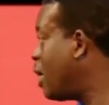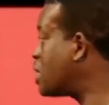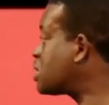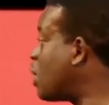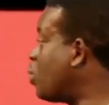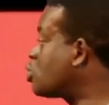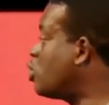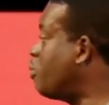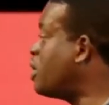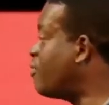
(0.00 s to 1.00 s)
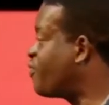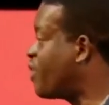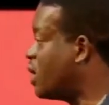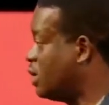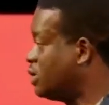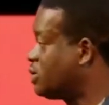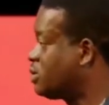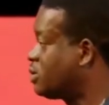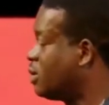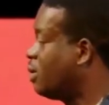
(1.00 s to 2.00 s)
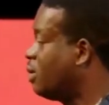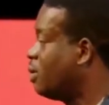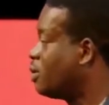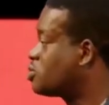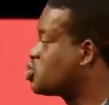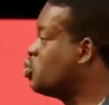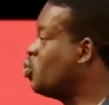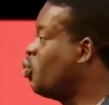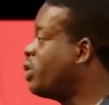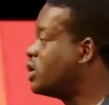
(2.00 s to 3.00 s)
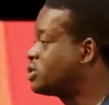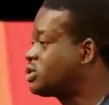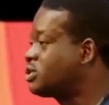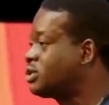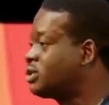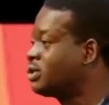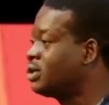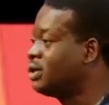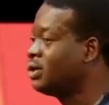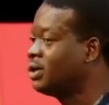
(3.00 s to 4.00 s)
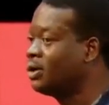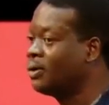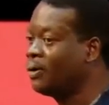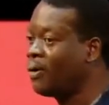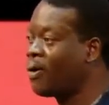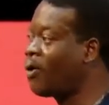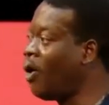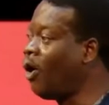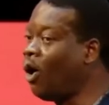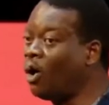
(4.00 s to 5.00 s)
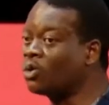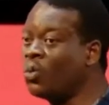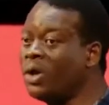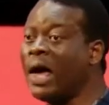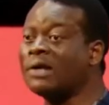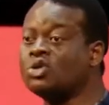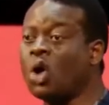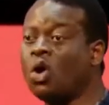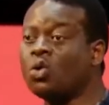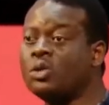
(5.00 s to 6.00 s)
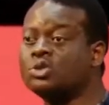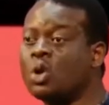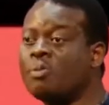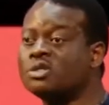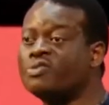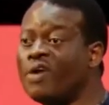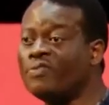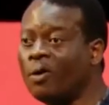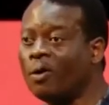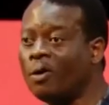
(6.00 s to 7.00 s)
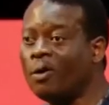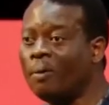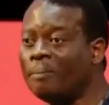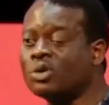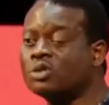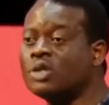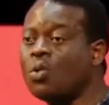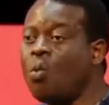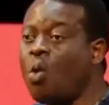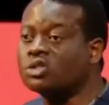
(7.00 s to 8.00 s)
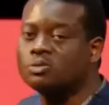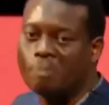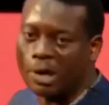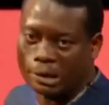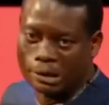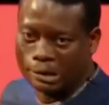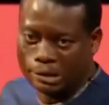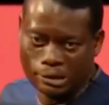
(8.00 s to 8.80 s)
Esther was going to be the face through which God will have done with so much favor because the watchman,